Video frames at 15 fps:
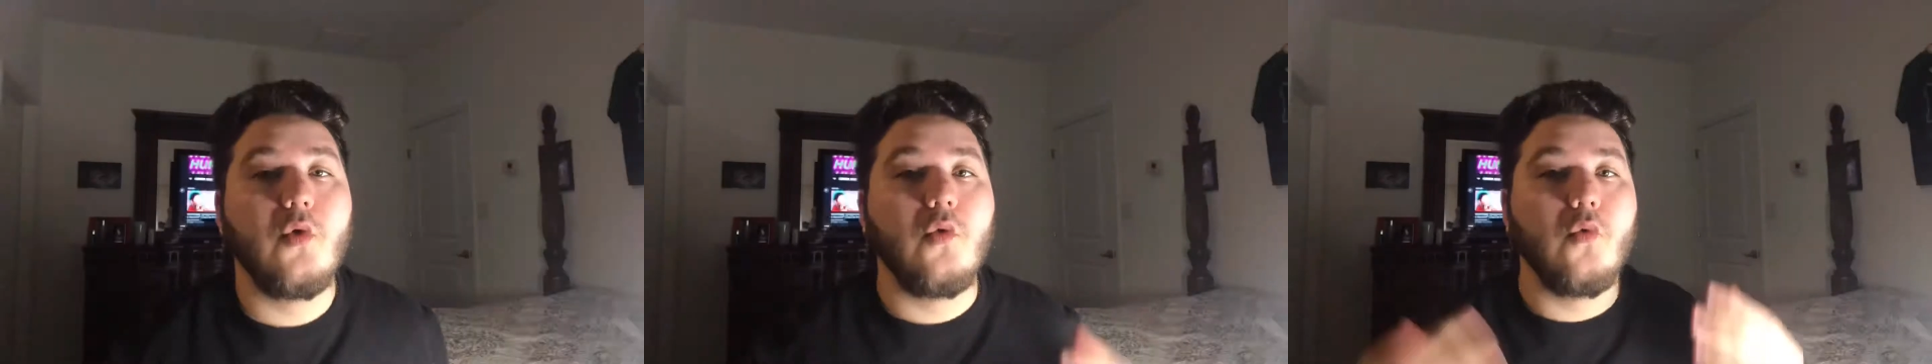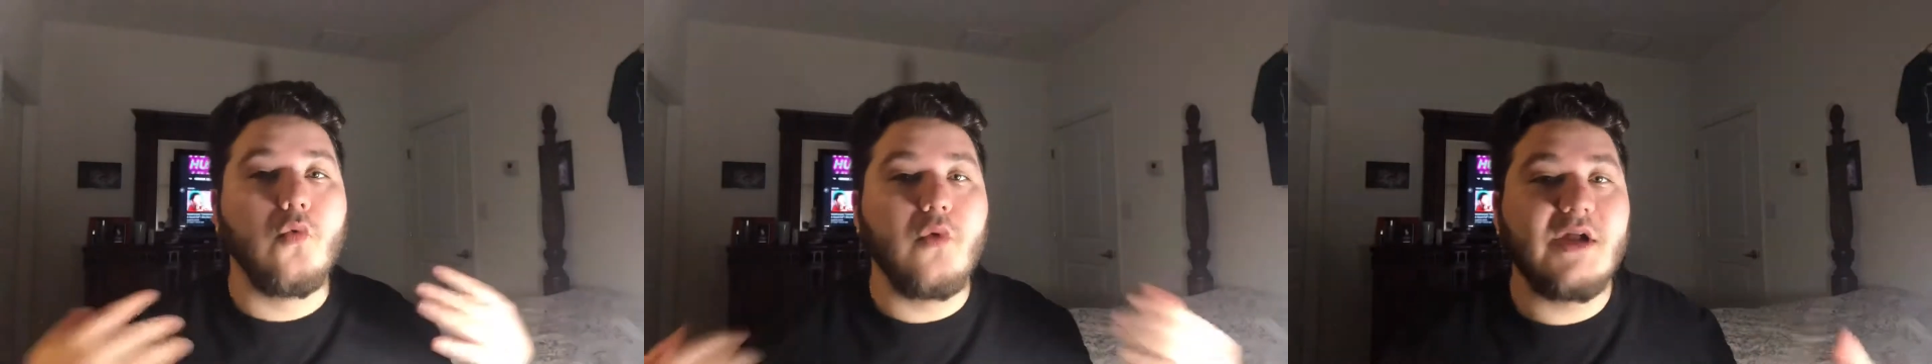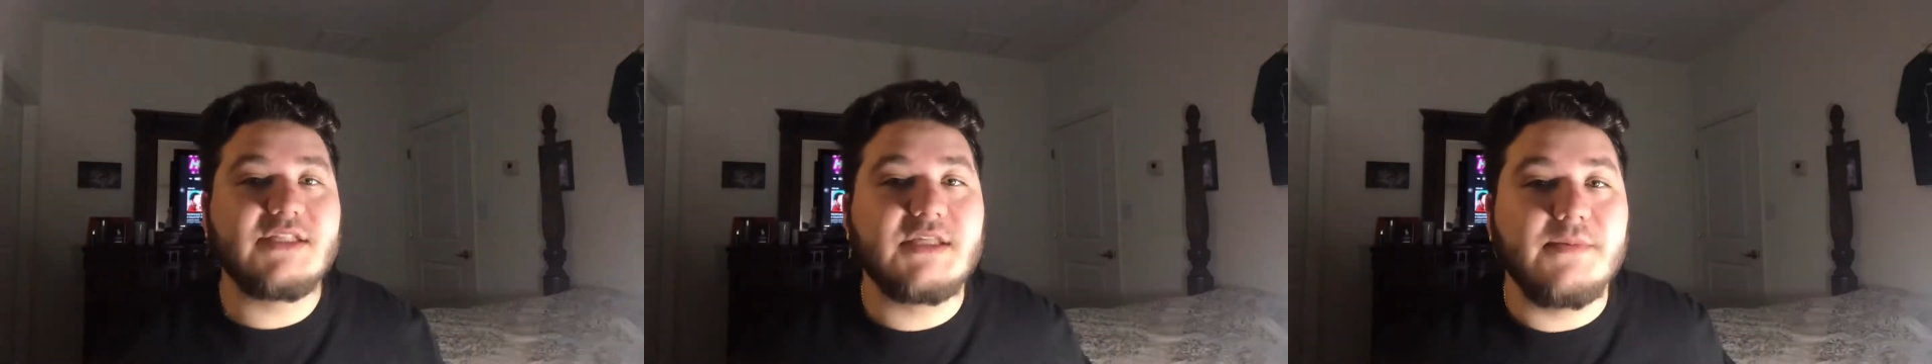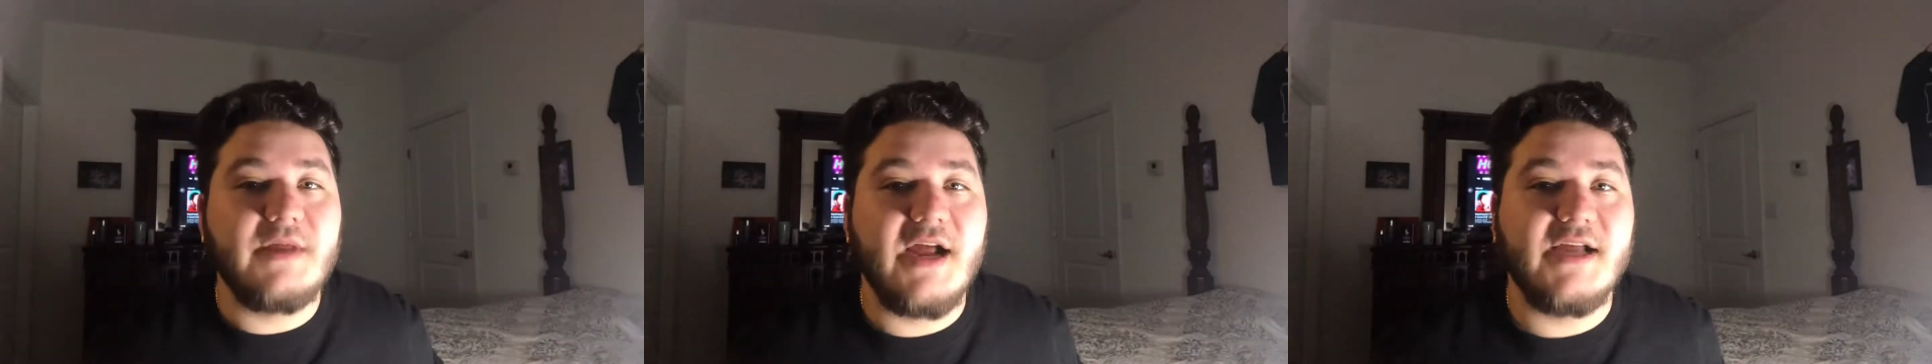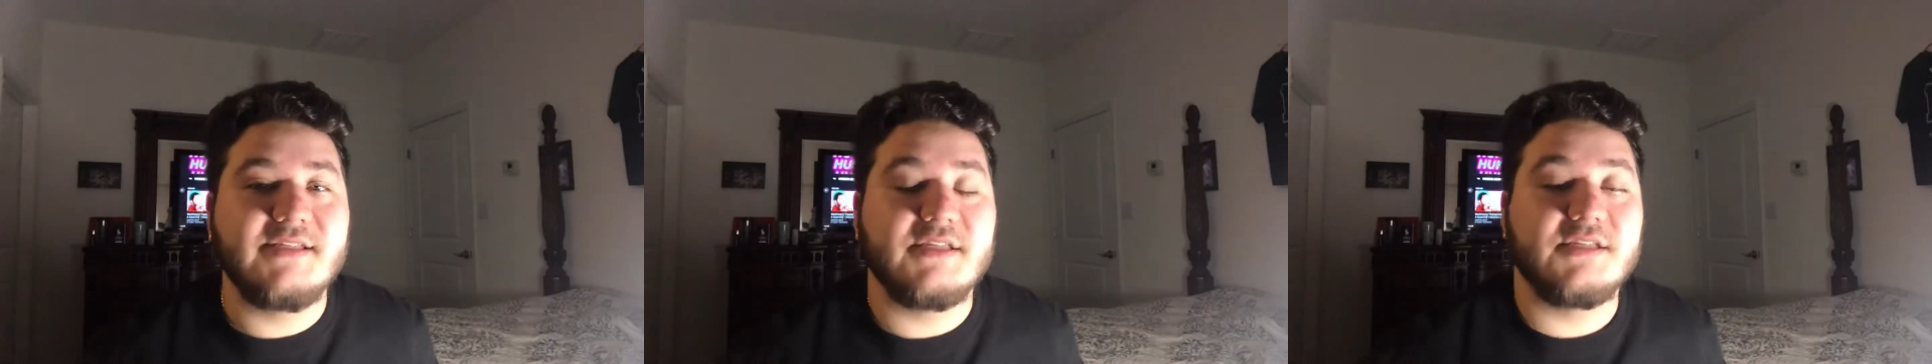What's up,
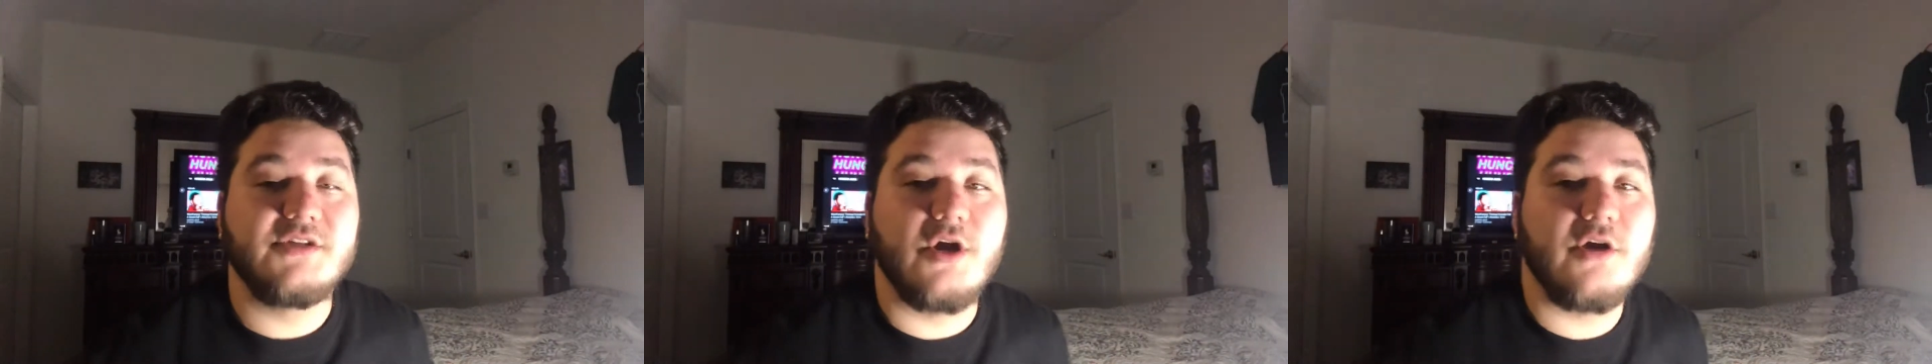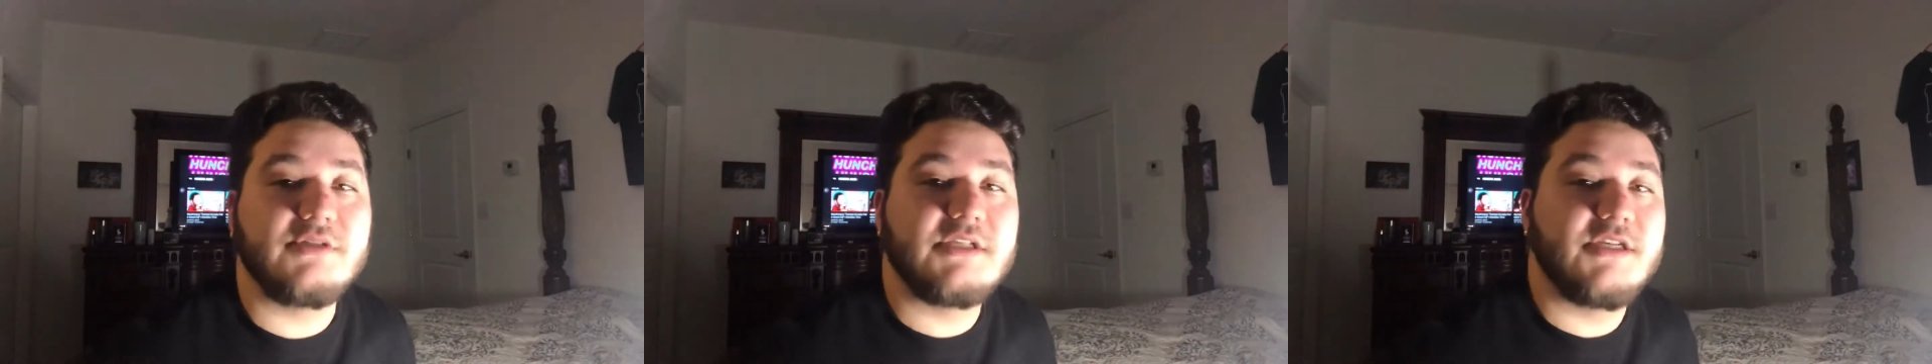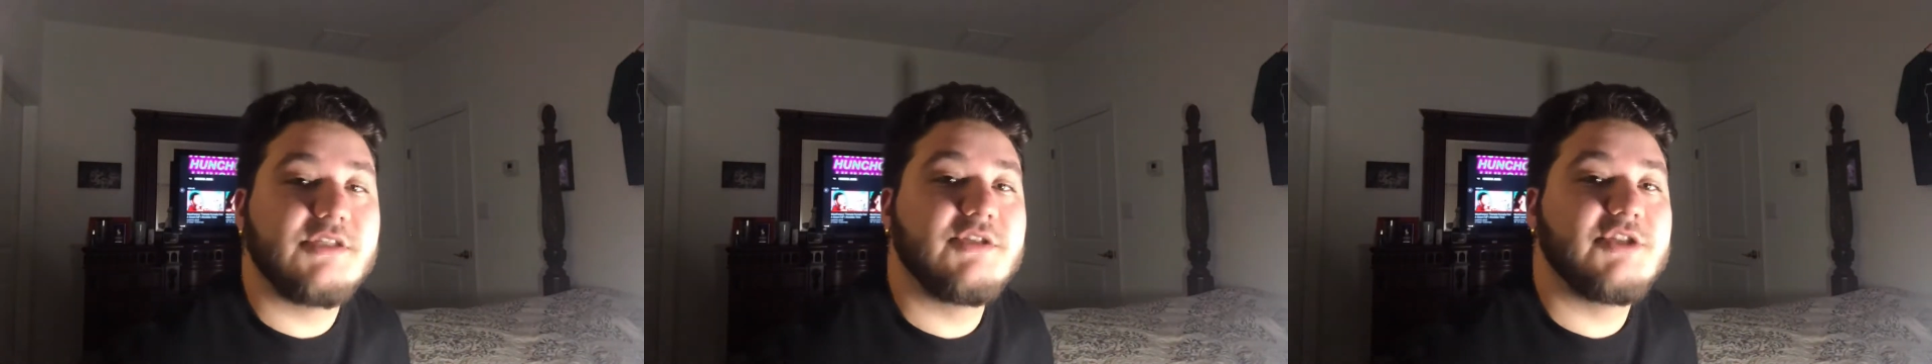guys? It's your host, Huncho